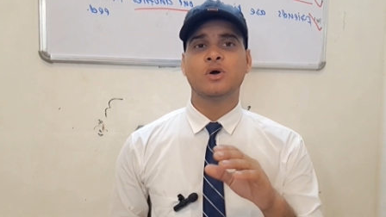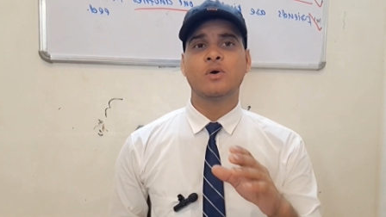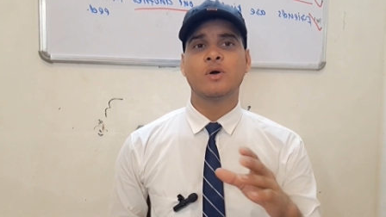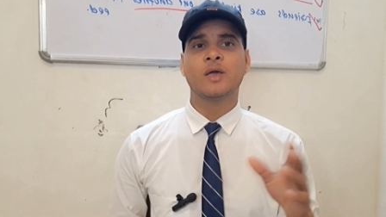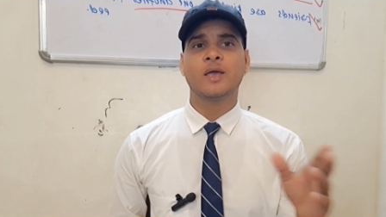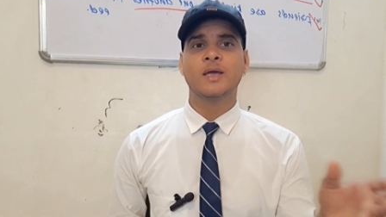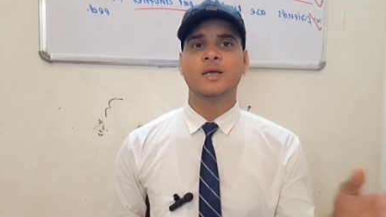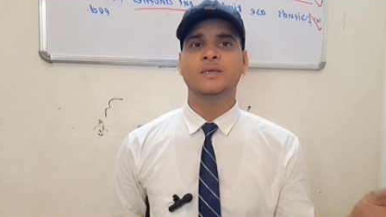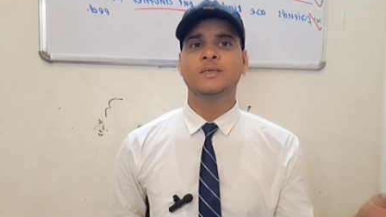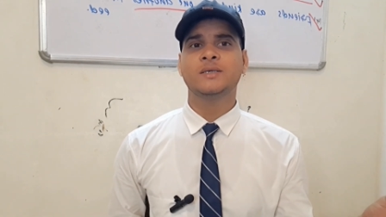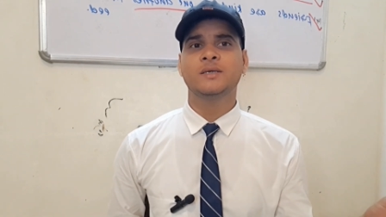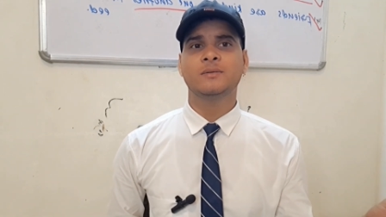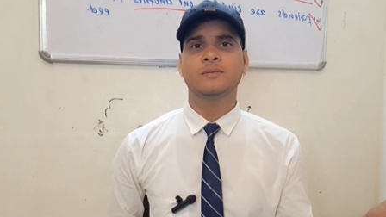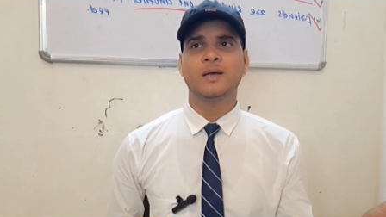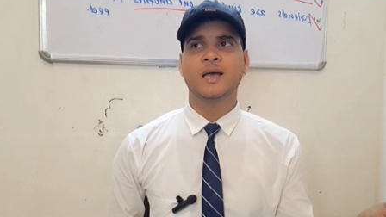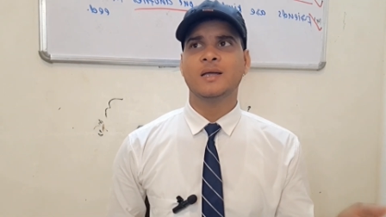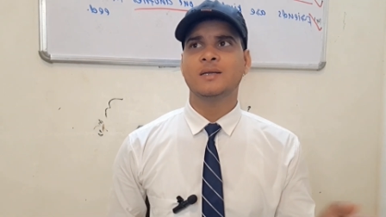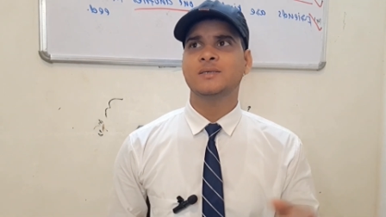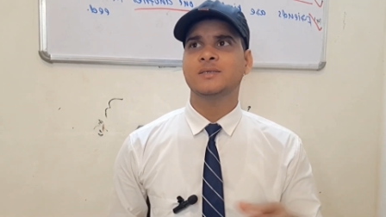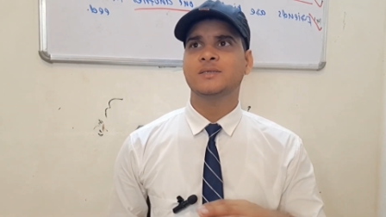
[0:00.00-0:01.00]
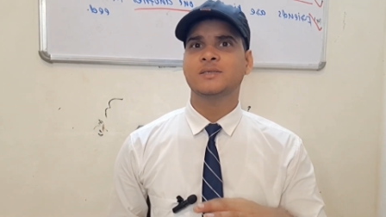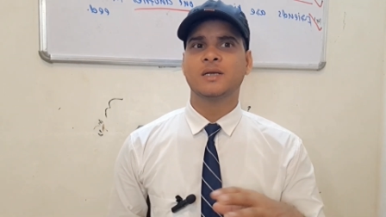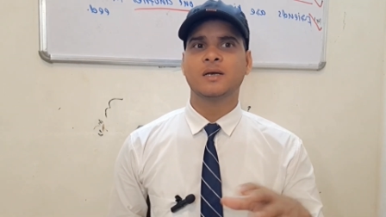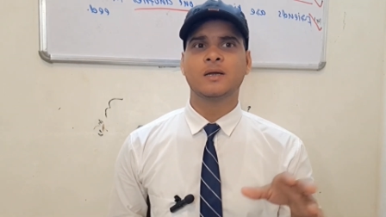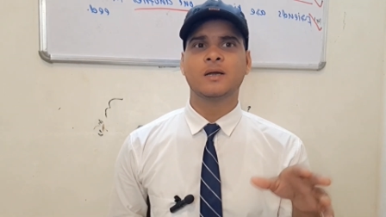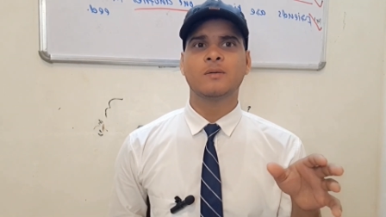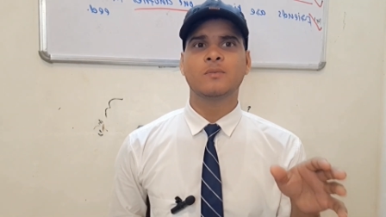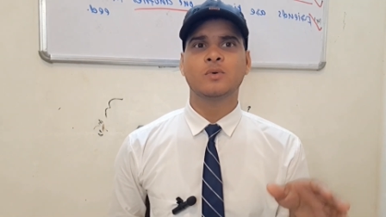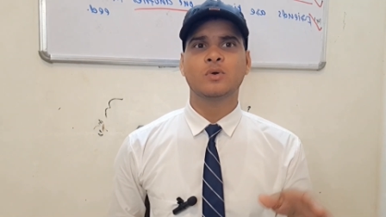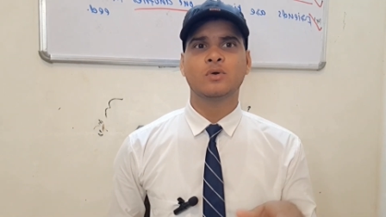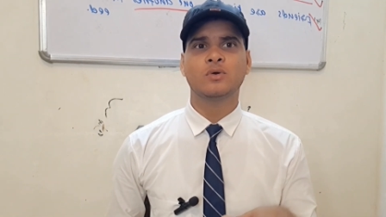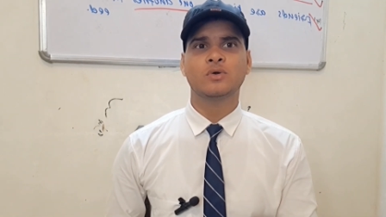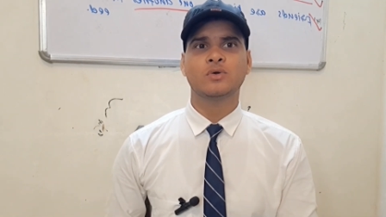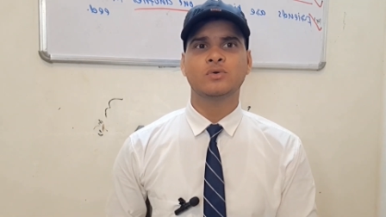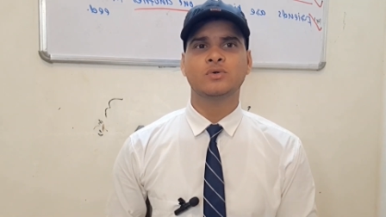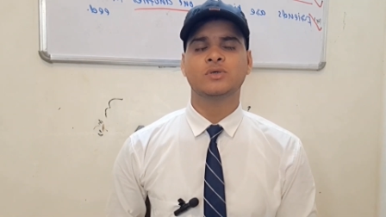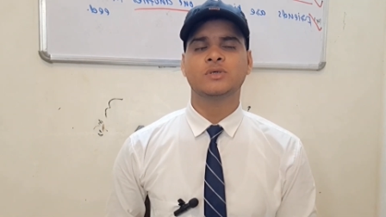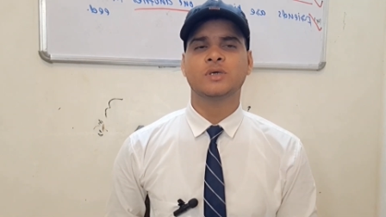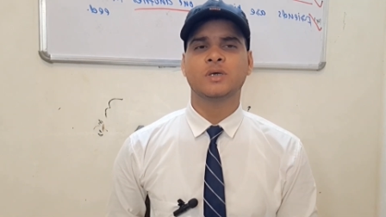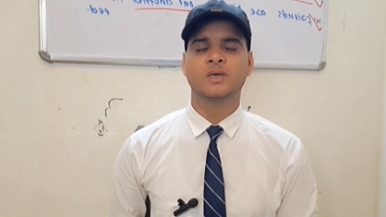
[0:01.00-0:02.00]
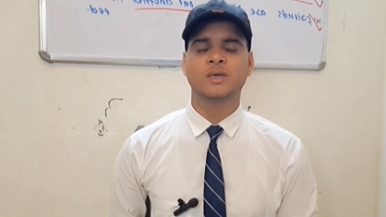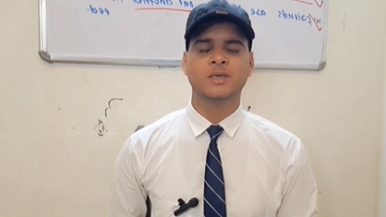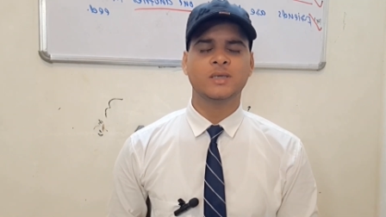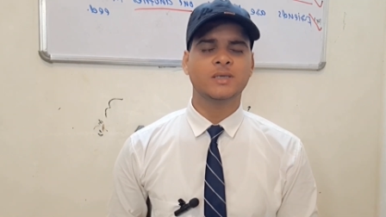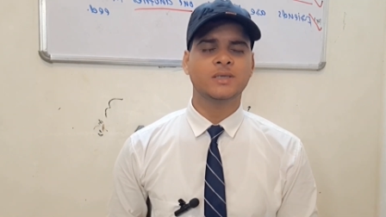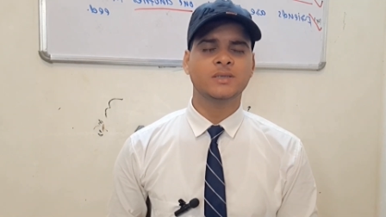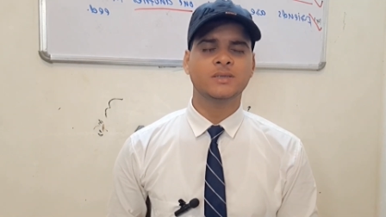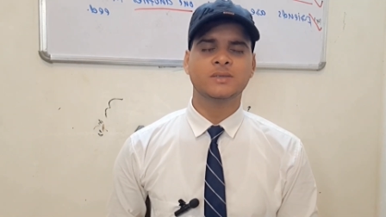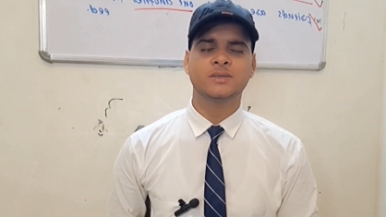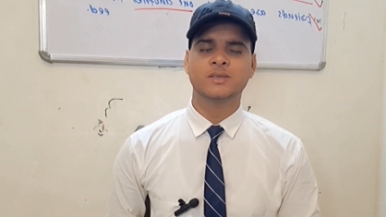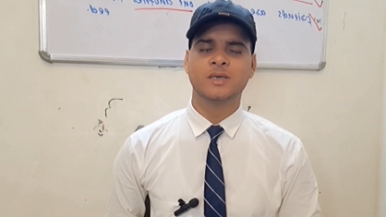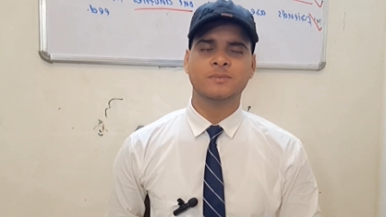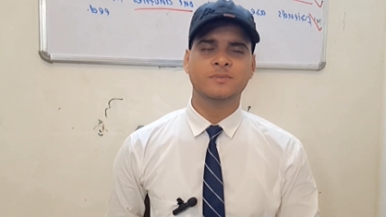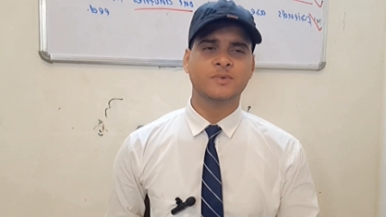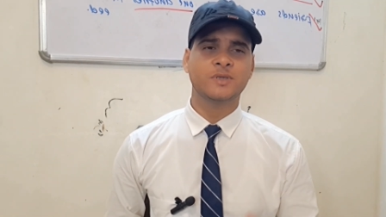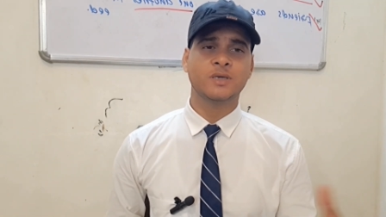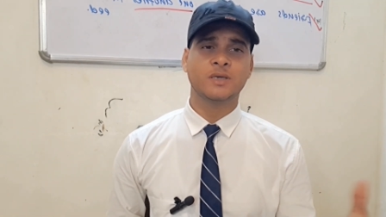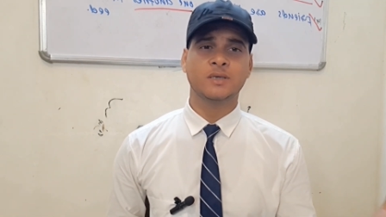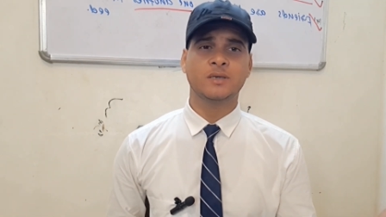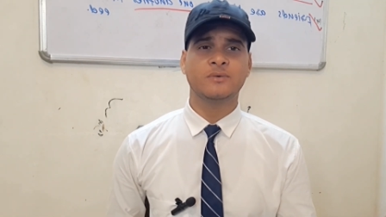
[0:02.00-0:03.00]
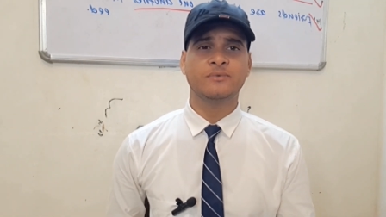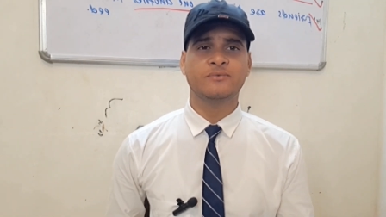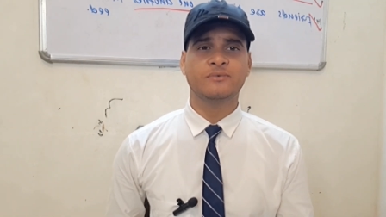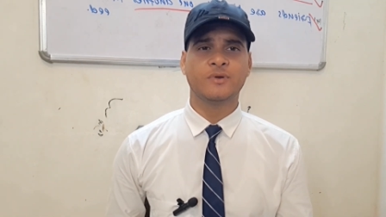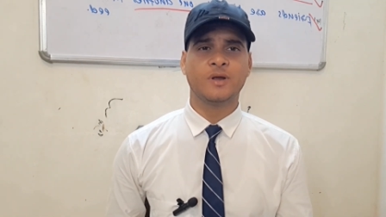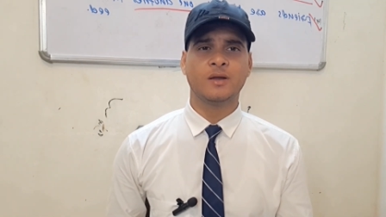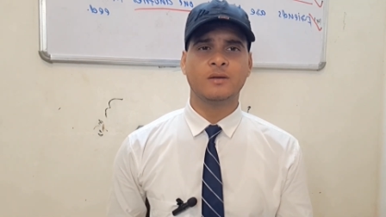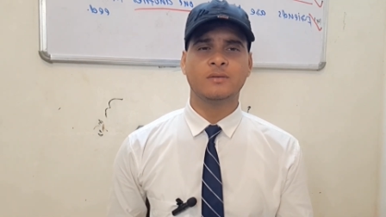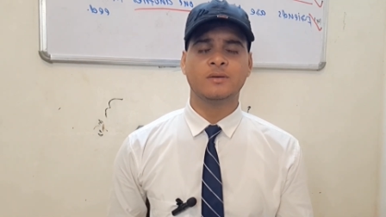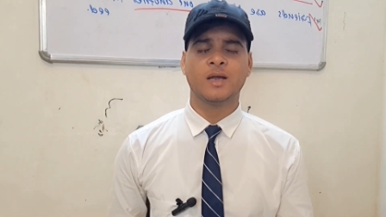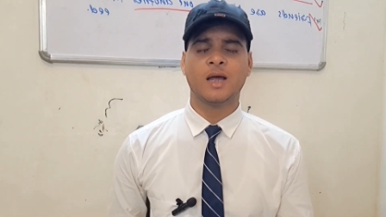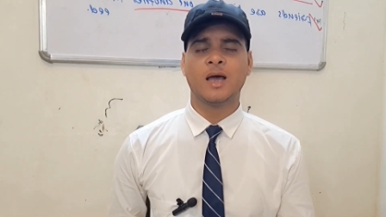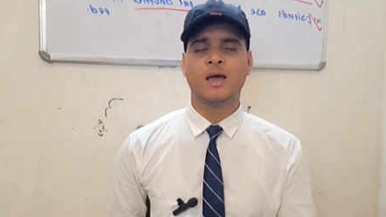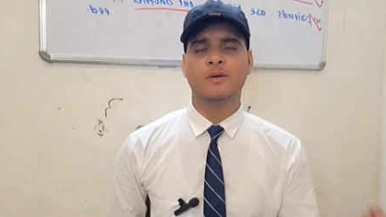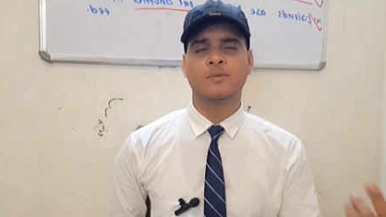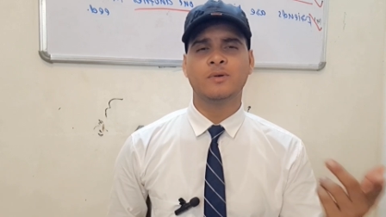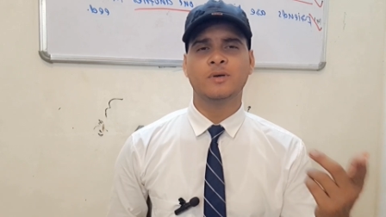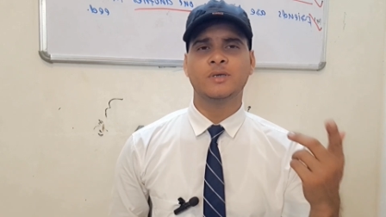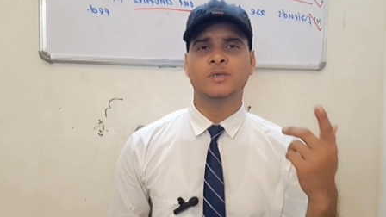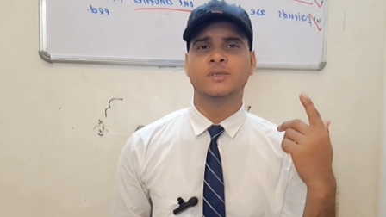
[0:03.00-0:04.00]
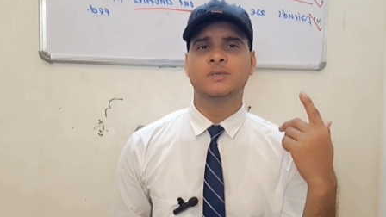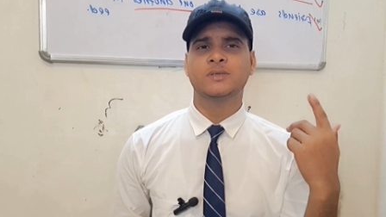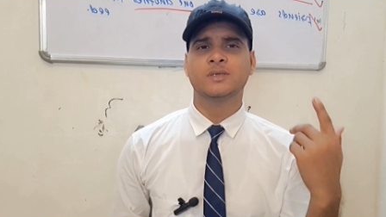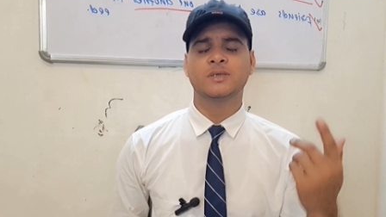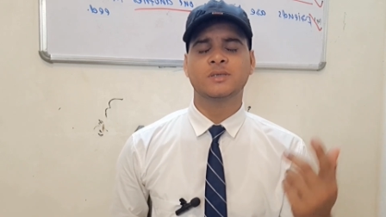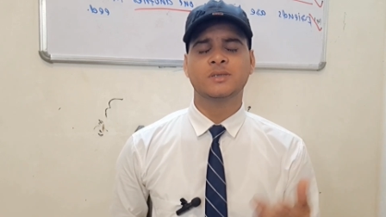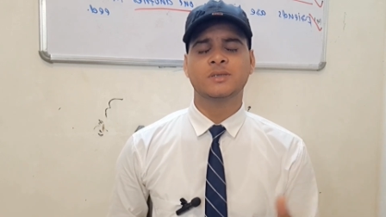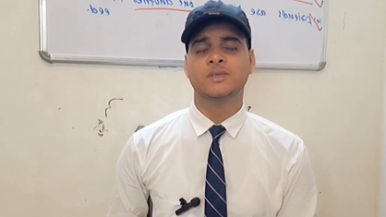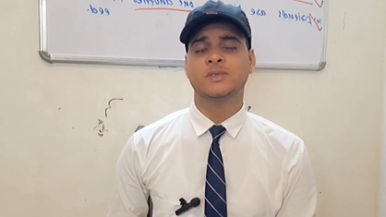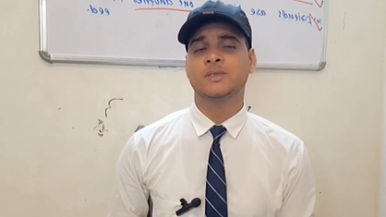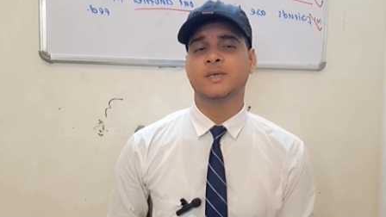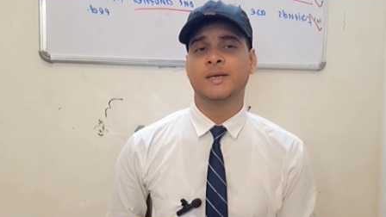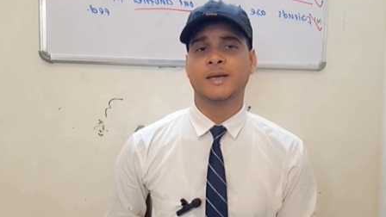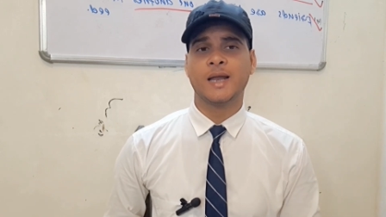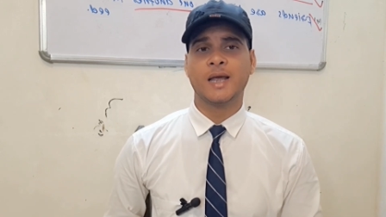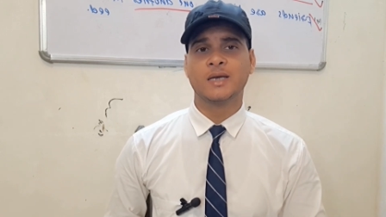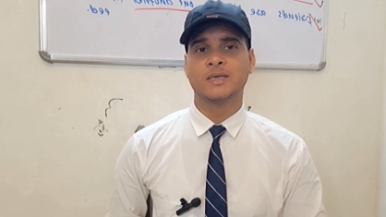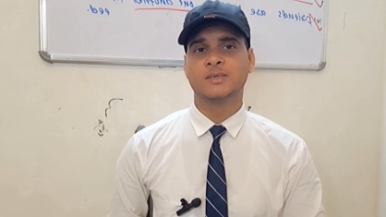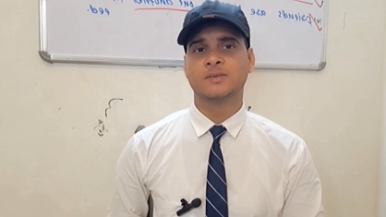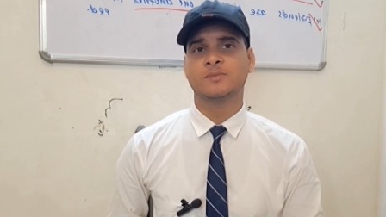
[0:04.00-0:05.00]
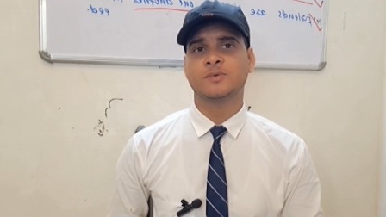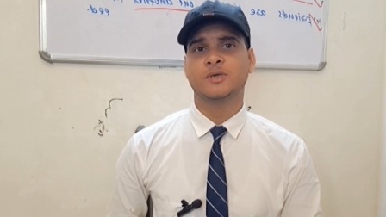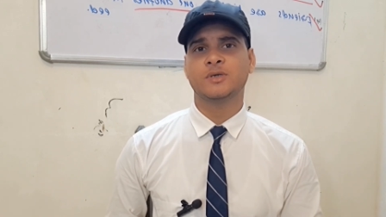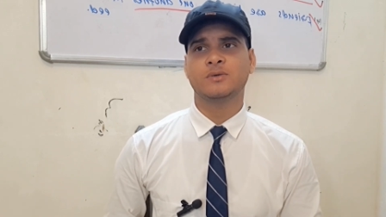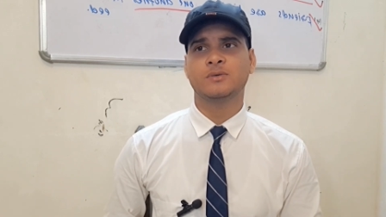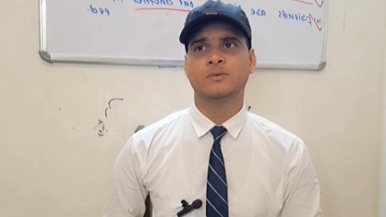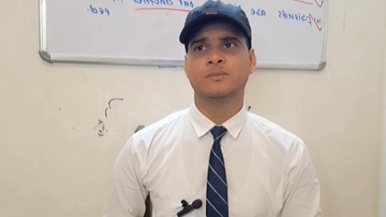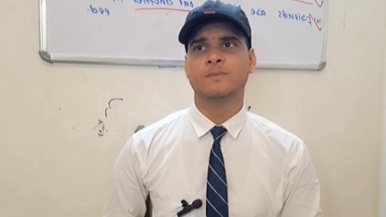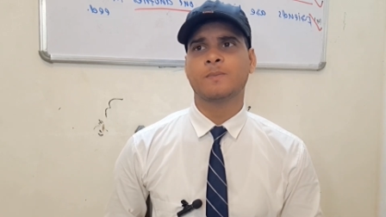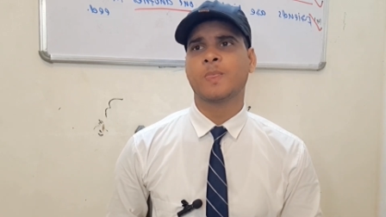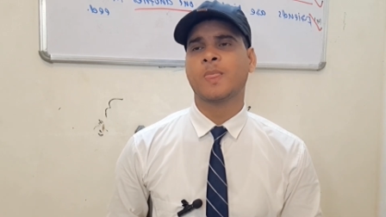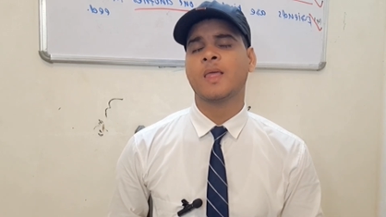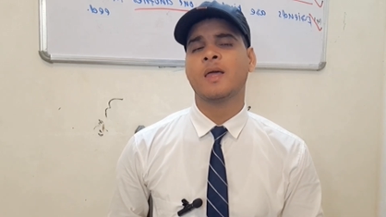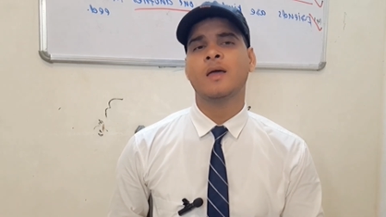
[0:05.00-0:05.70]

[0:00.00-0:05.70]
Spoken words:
Talkative and circumlocution is something different. I will discuss in the next video.